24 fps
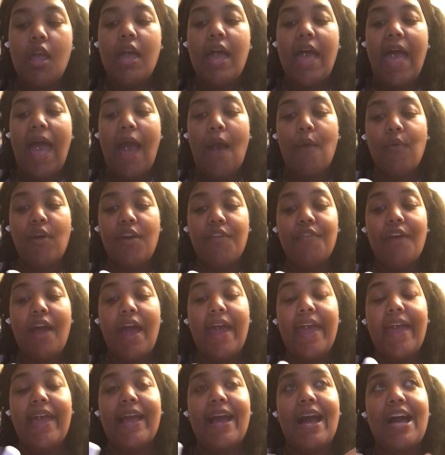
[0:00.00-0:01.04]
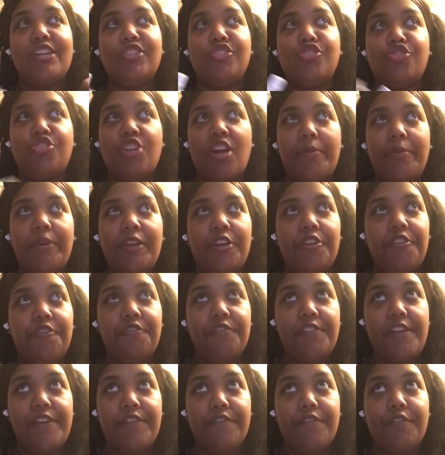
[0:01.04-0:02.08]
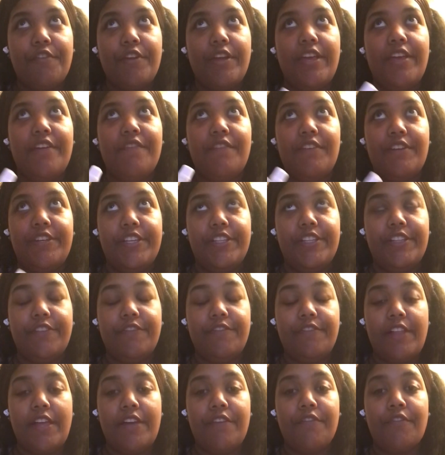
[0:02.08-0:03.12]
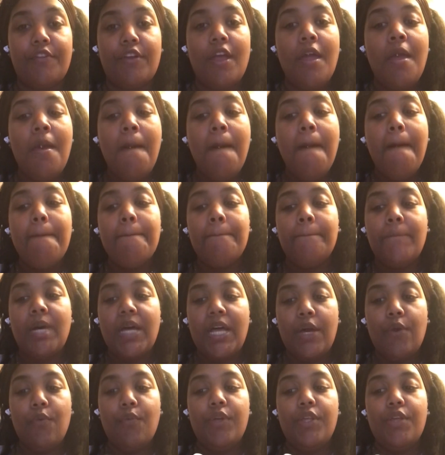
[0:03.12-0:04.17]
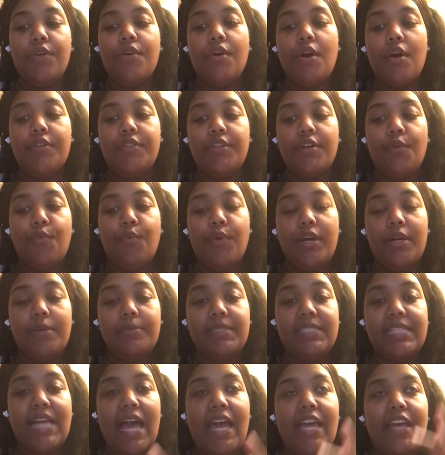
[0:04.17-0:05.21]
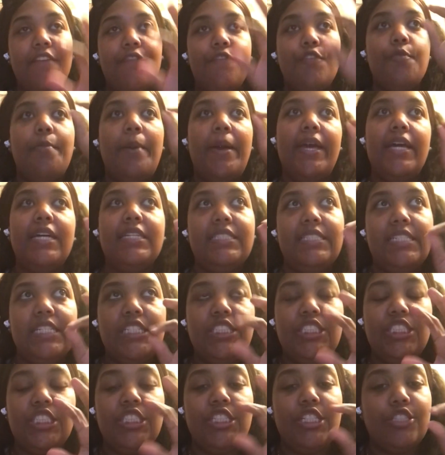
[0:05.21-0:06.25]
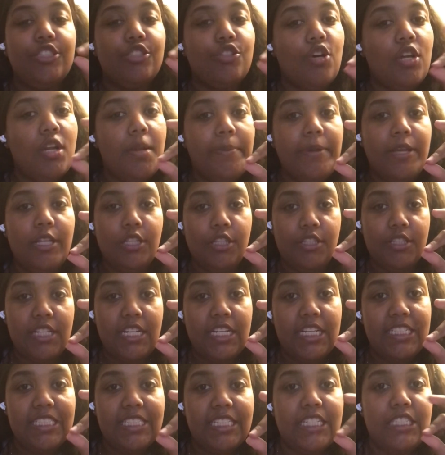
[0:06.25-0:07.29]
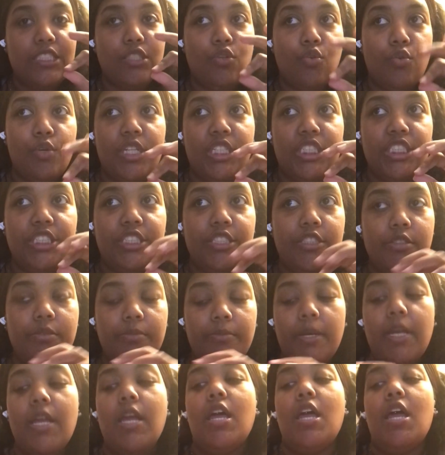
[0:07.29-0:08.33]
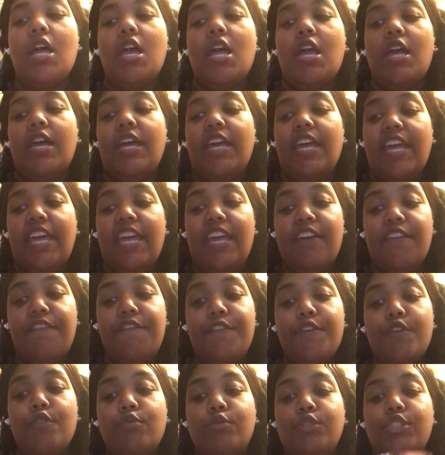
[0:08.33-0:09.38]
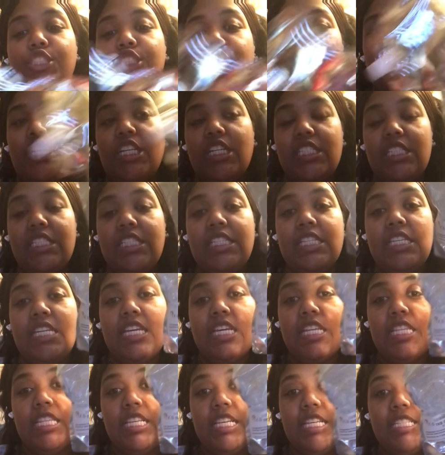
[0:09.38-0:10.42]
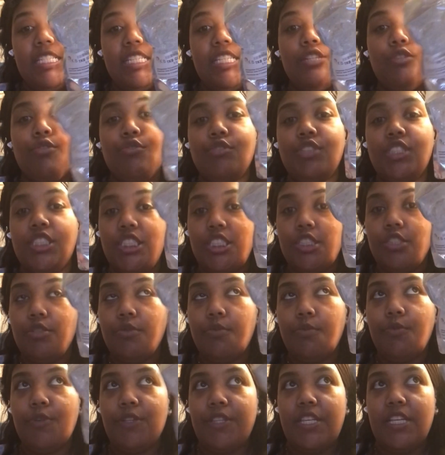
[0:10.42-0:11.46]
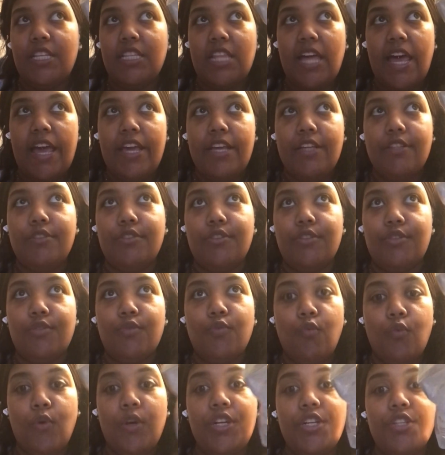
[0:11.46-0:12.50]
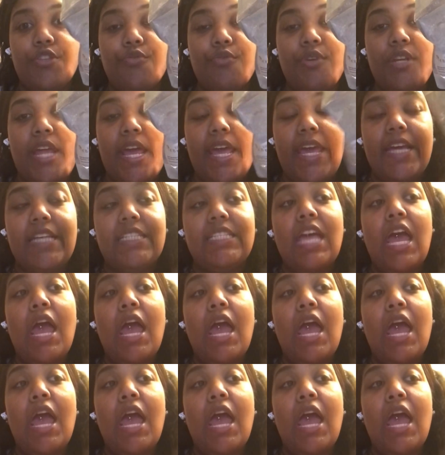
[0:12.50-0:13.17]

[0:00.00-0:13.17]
However, I had got strawberry flavoring and vanilla flavoring. But when you go on their website, if you pay attention, there's going to be a little thing that says quick ship. If you just get this, it'll ship within like 1 to 3 days.